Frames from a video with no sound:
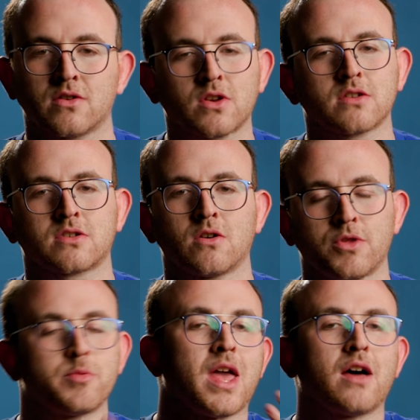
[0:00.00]
There's also
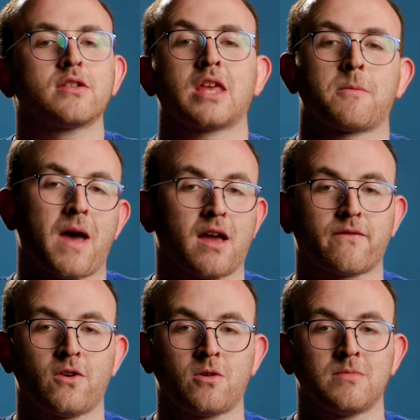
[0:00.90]
the reality that pack
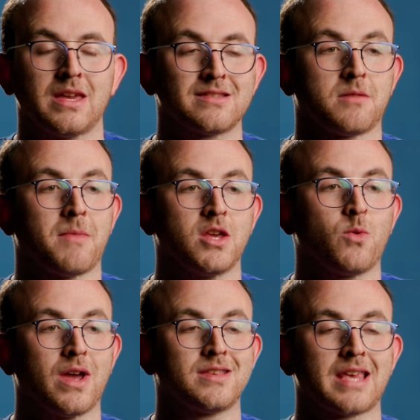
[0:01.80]
film is in many
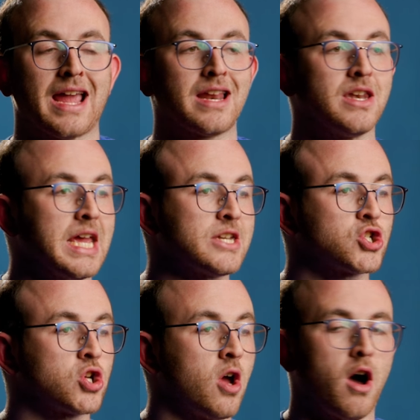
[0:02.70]
ways a
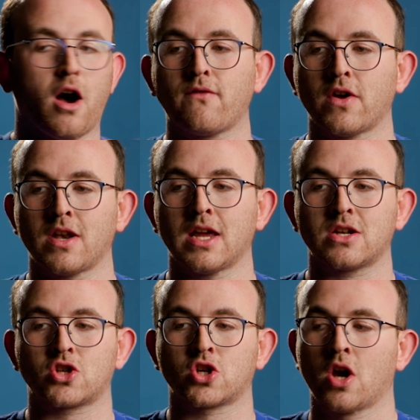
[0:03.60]
niche of a
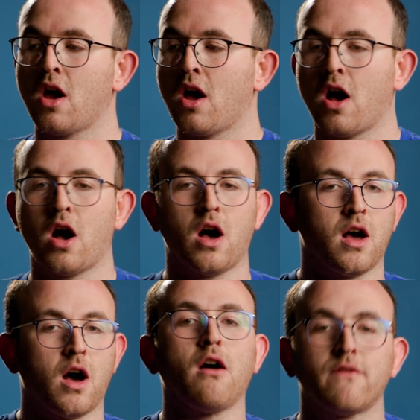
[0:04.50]
niche
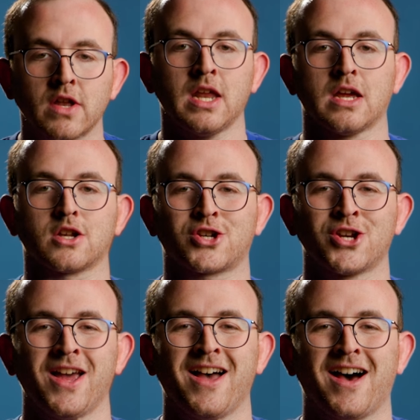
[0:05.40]
of a niche.
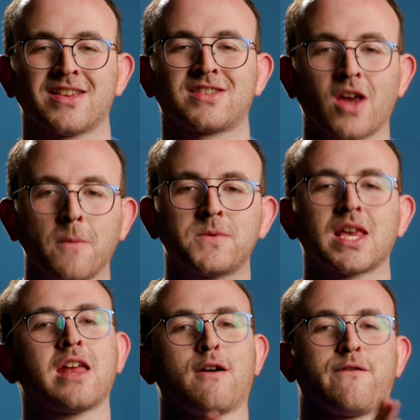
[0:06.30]
A
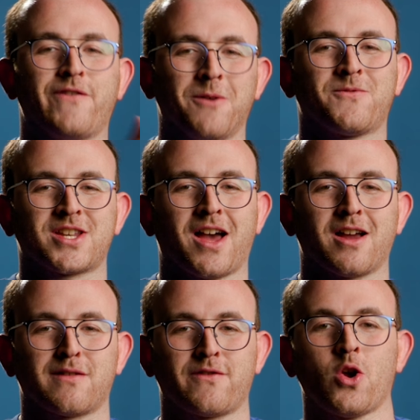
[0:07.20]
subset of film
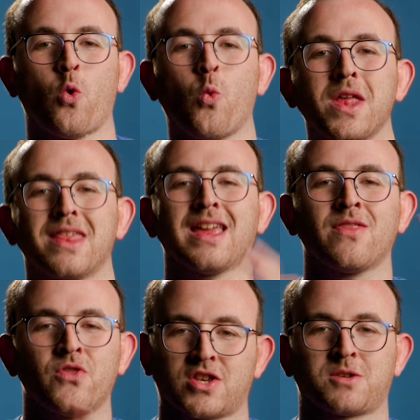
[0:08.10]
photography
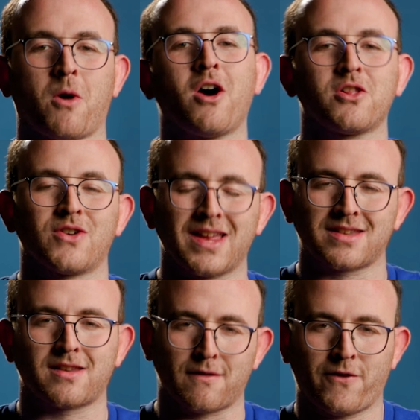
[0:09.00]
within the smaller
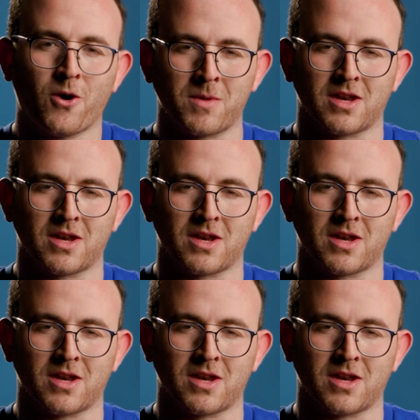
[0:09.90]
instant film